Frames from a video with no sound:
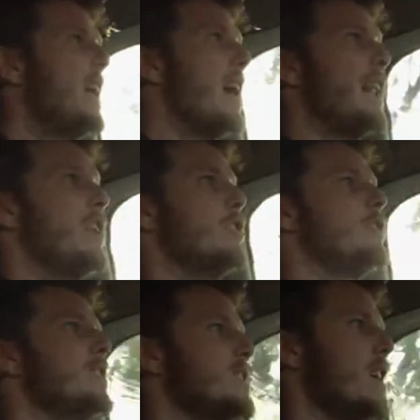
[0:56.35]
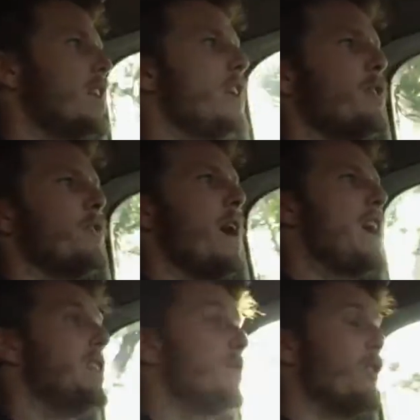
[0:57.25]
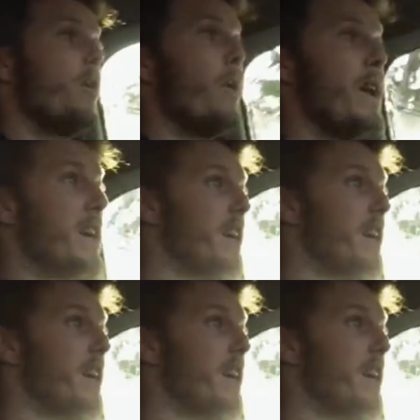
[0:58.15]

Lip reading: and then all of a sudden it rains for a week